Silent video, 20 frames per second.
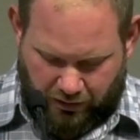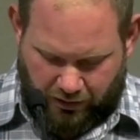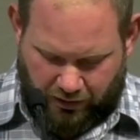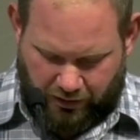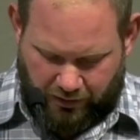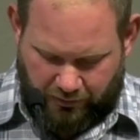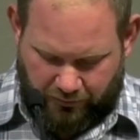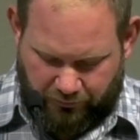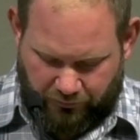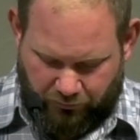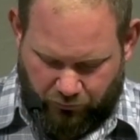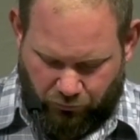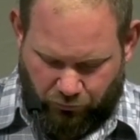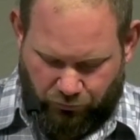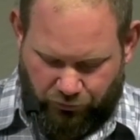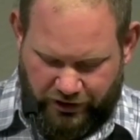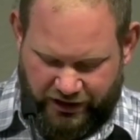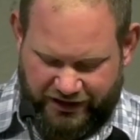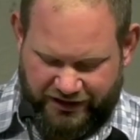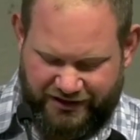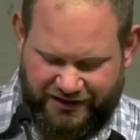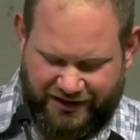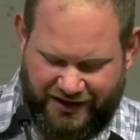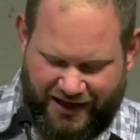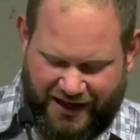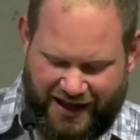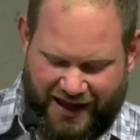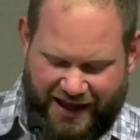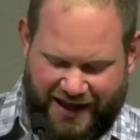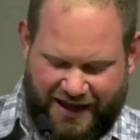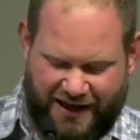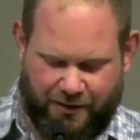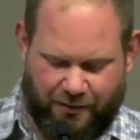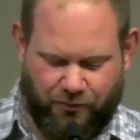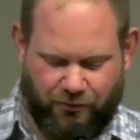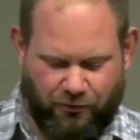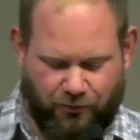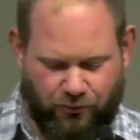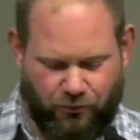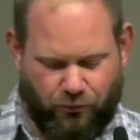Uh, we need to
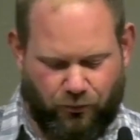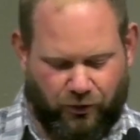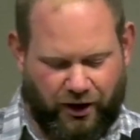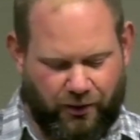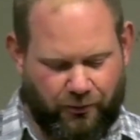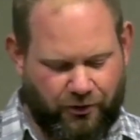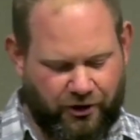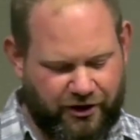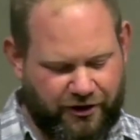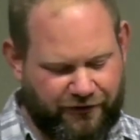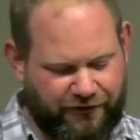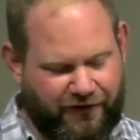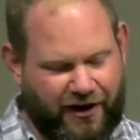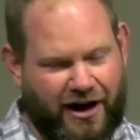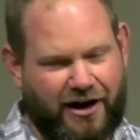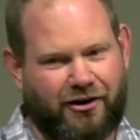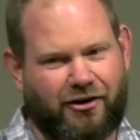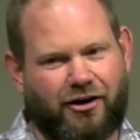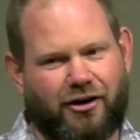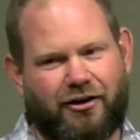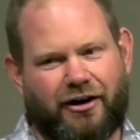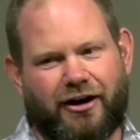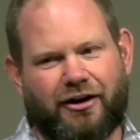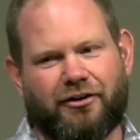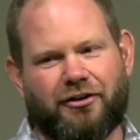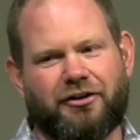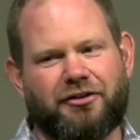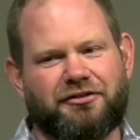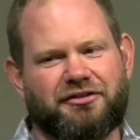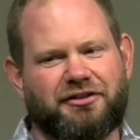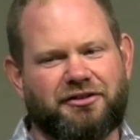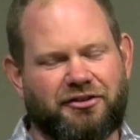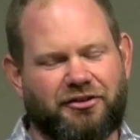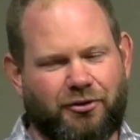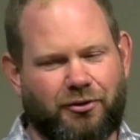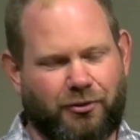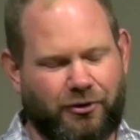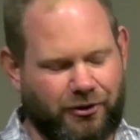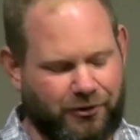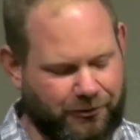aim where we're going to fire our arrows into
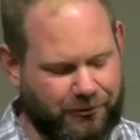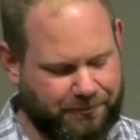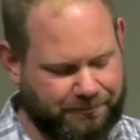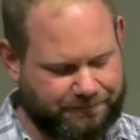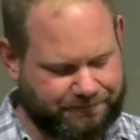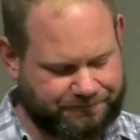the world.